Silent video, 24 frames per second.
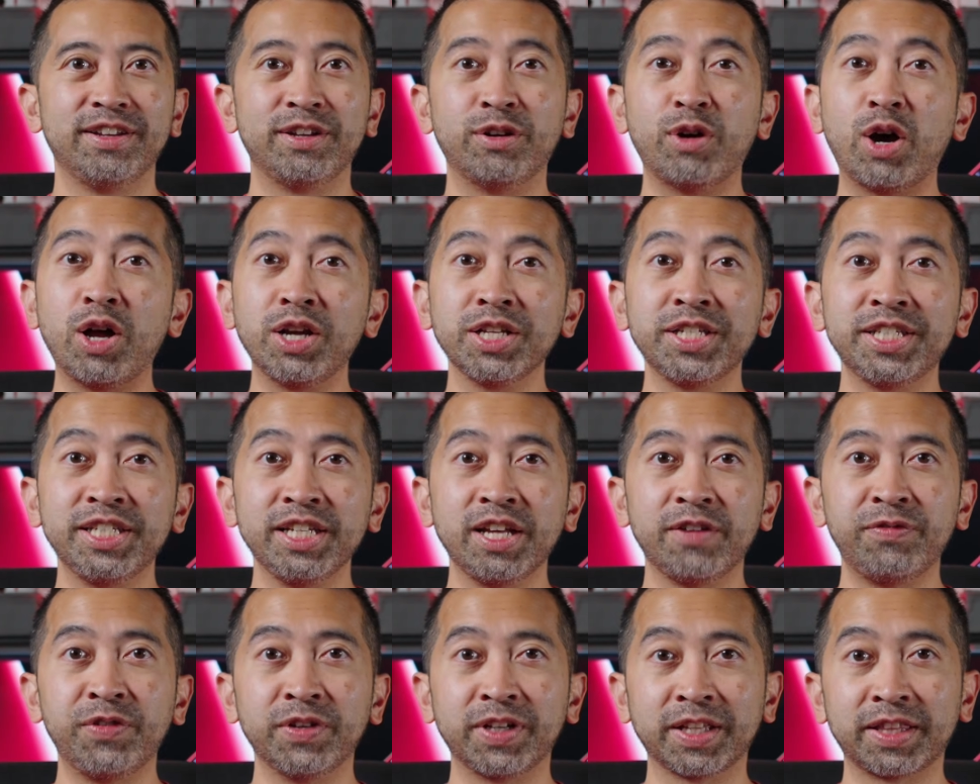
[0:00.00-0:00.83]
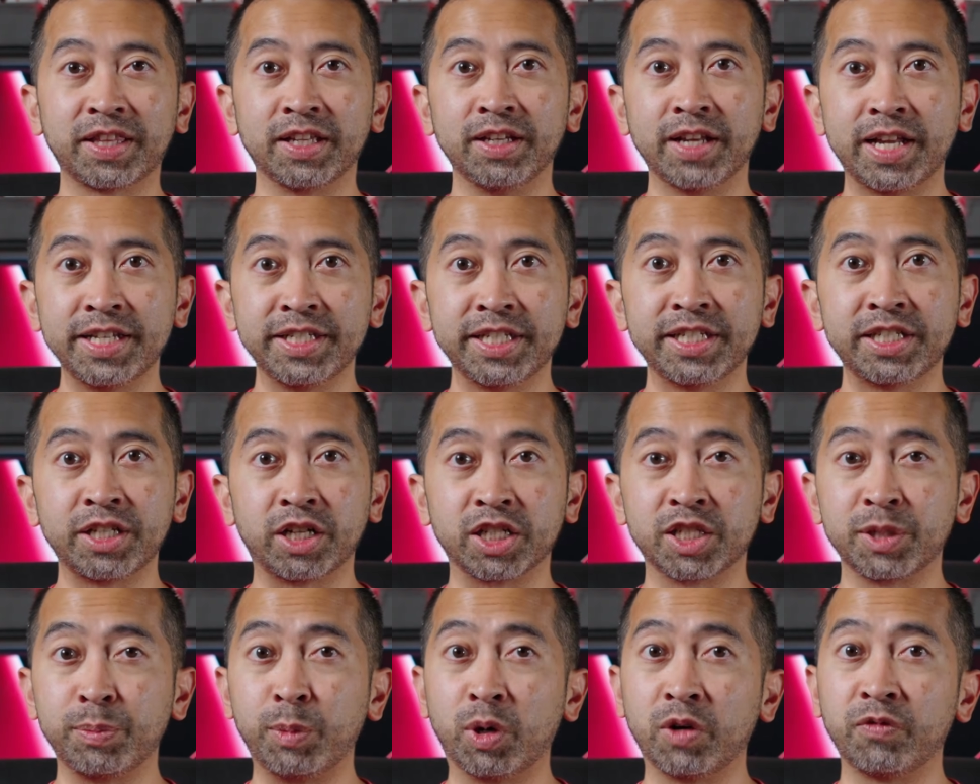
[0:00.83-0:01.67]
Now honestly, I feel like the lenses
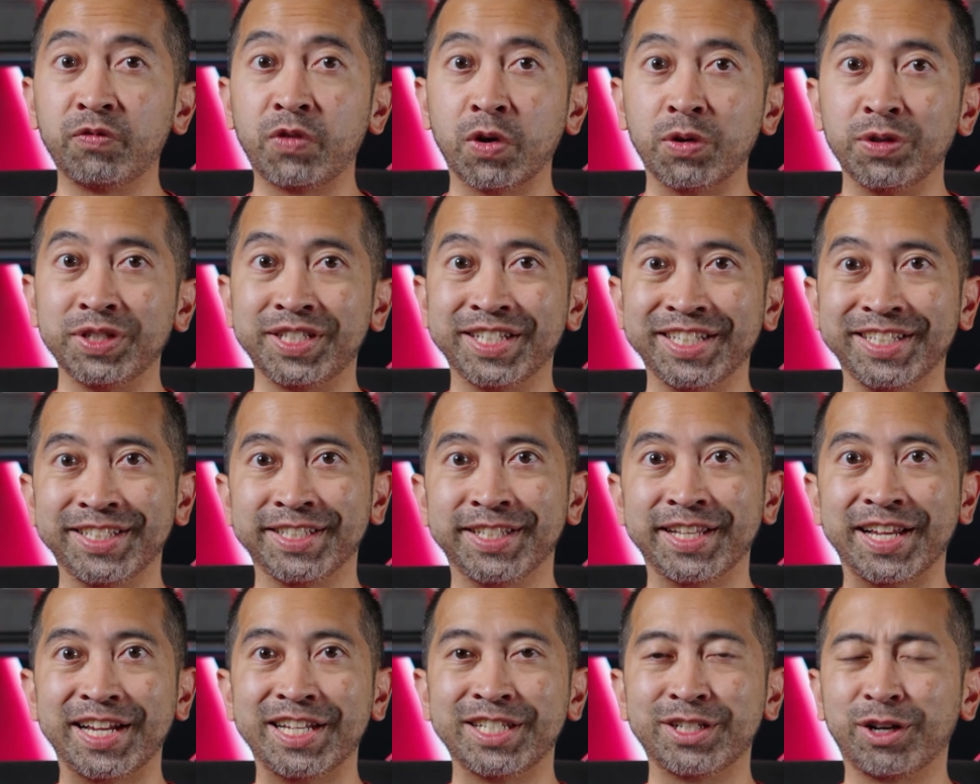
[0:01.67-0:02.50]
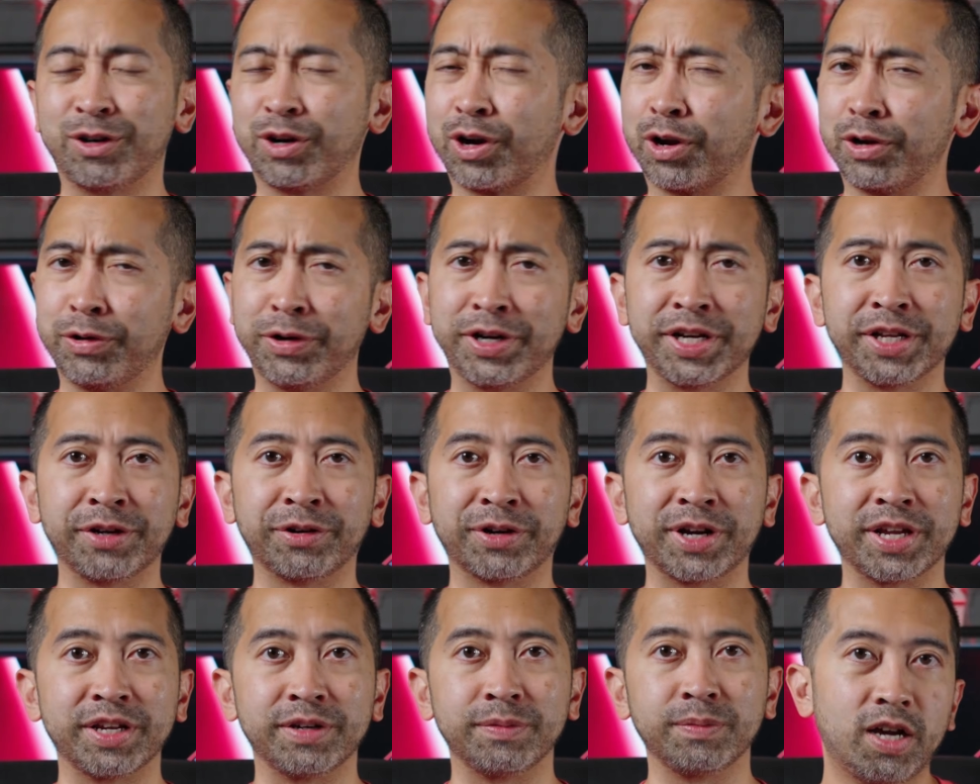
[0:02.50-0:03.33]
on smartphones these days are already
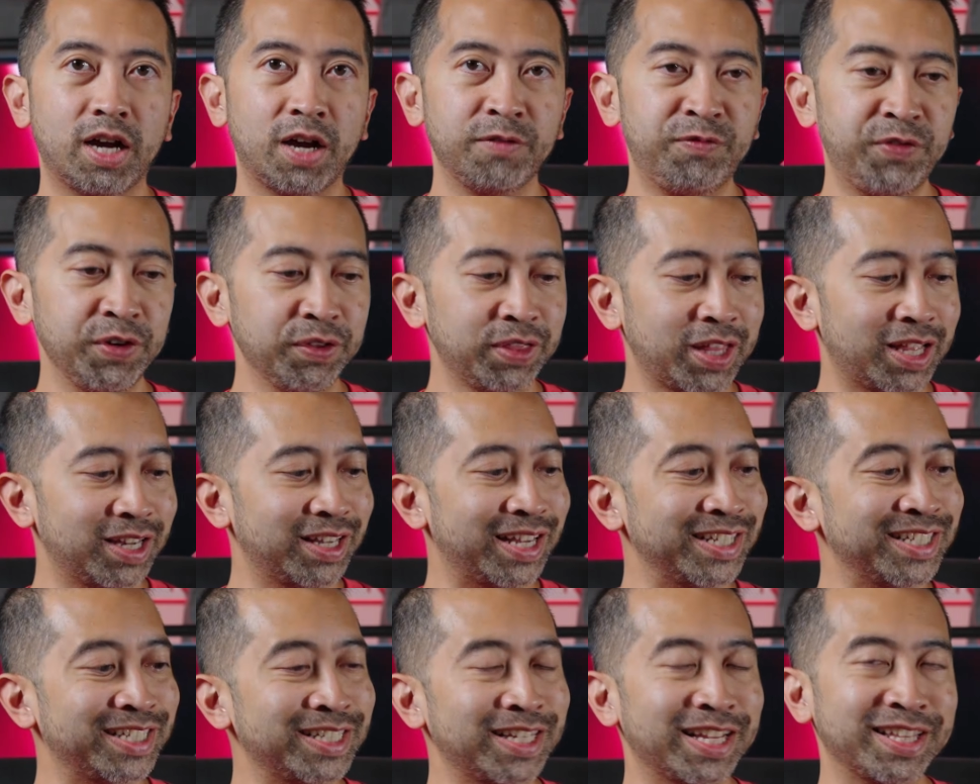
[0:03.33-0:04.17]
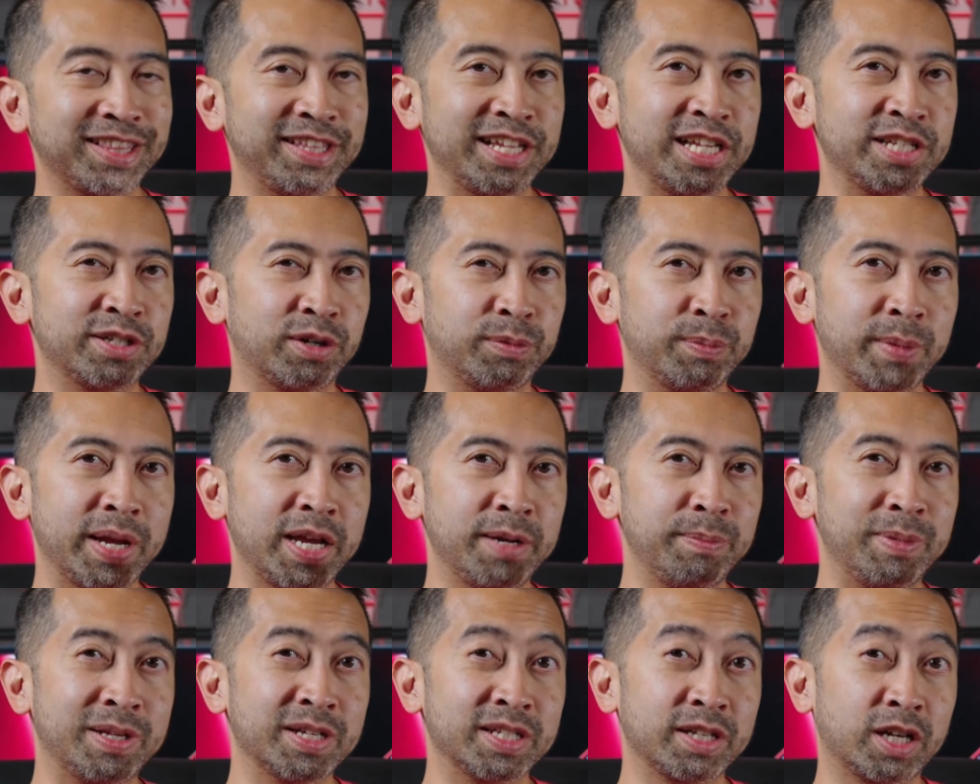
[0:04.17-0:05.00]
great. I feel that lenses like these are
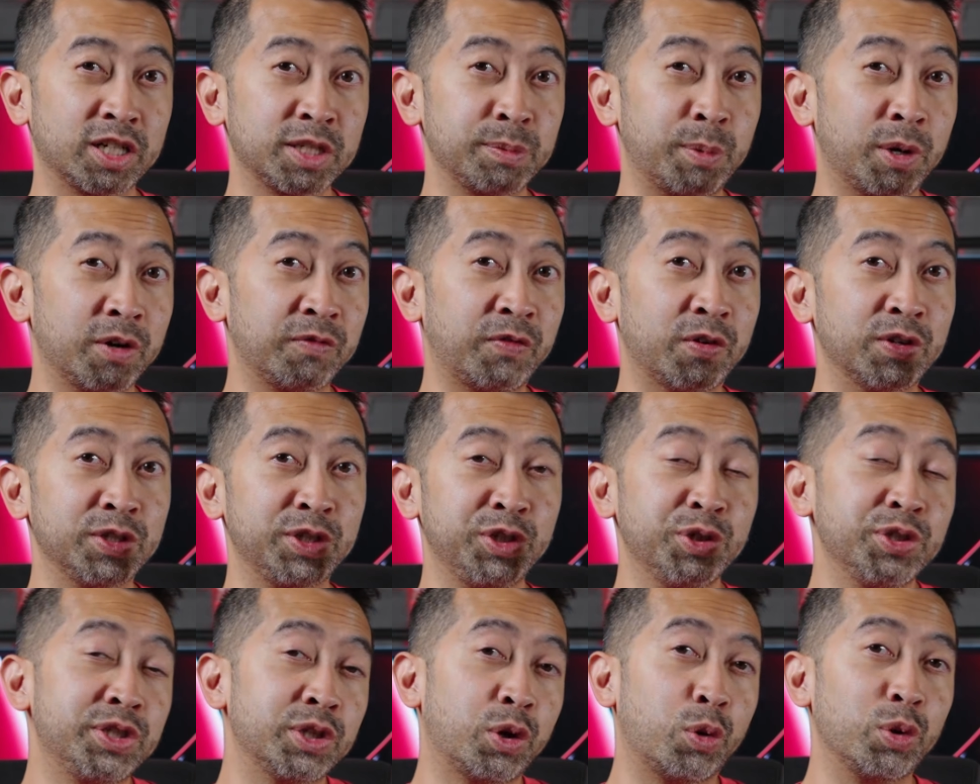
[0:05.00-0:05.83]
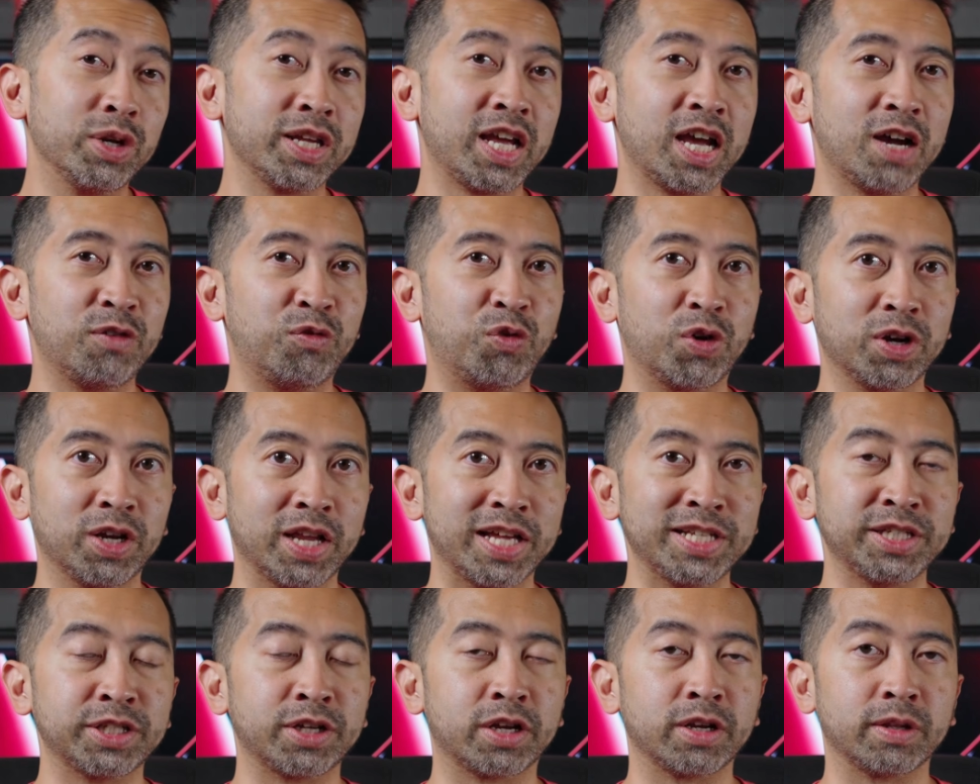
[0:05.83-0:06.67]
made because our smartphones used to only have one
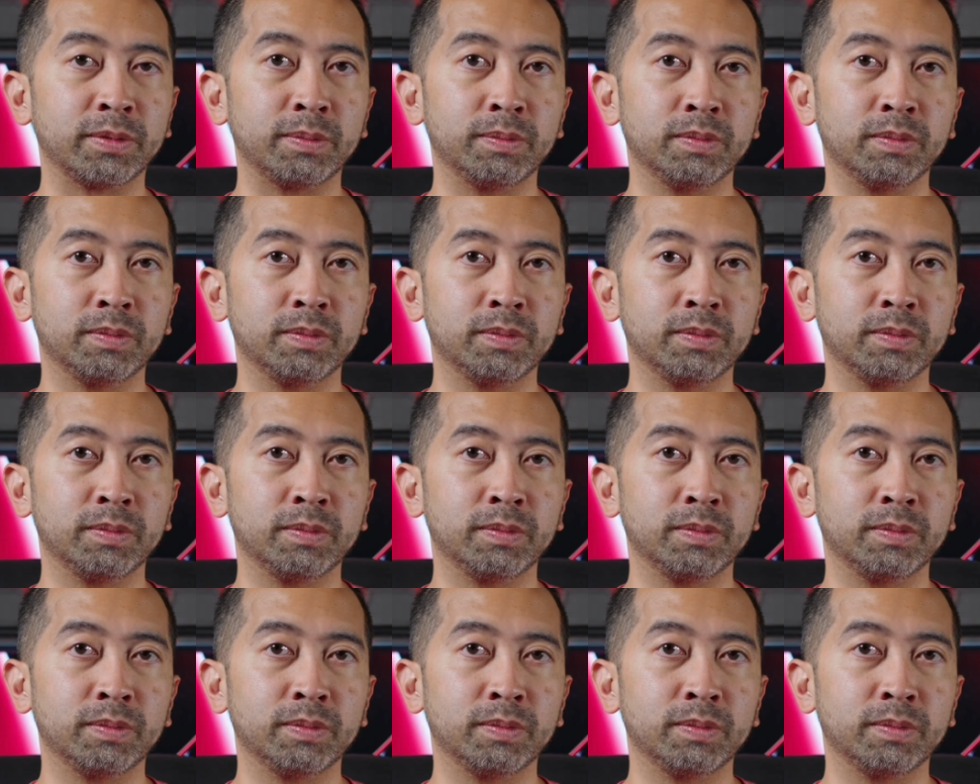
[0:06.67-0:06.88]
lens on them.